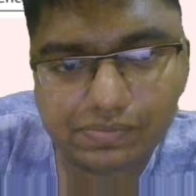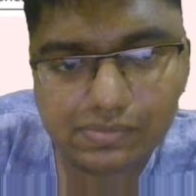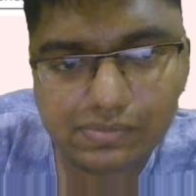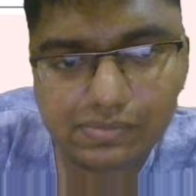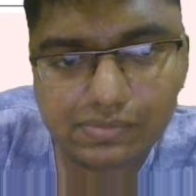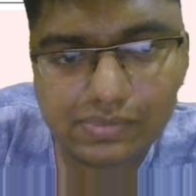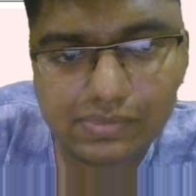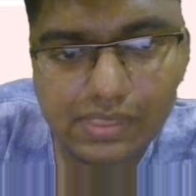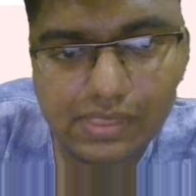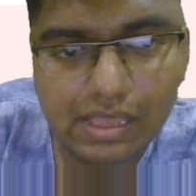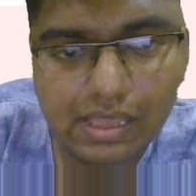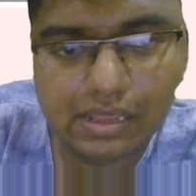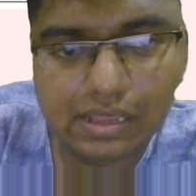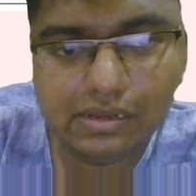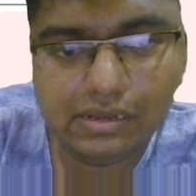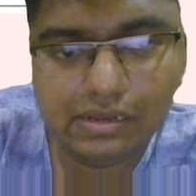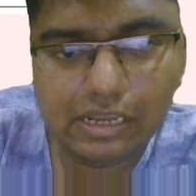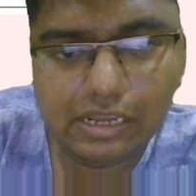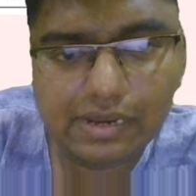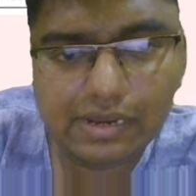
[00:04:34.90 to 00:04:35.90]
Now in
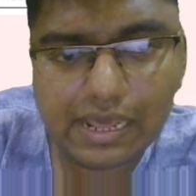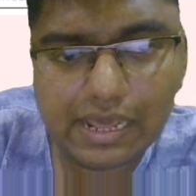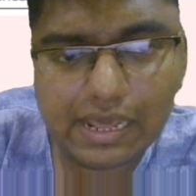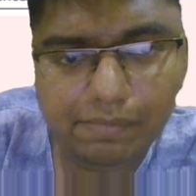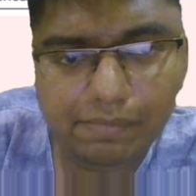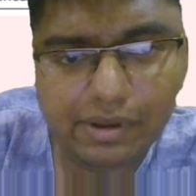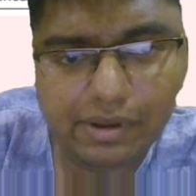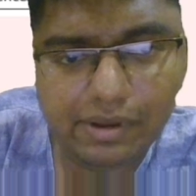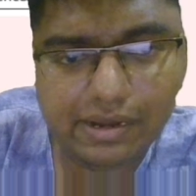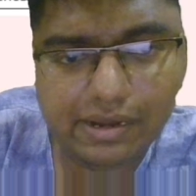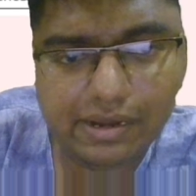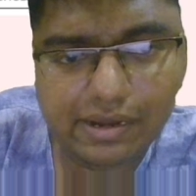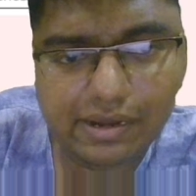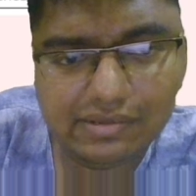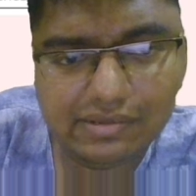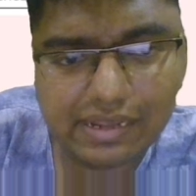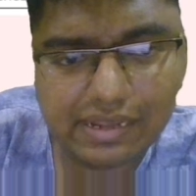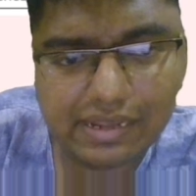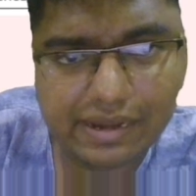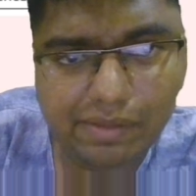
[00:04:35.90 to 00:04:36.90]
RNA mediated, the second type
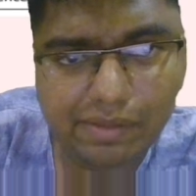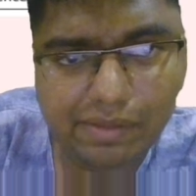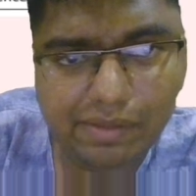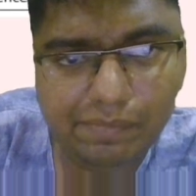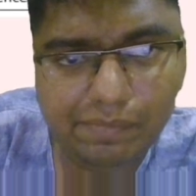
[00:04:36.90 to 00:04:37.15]
is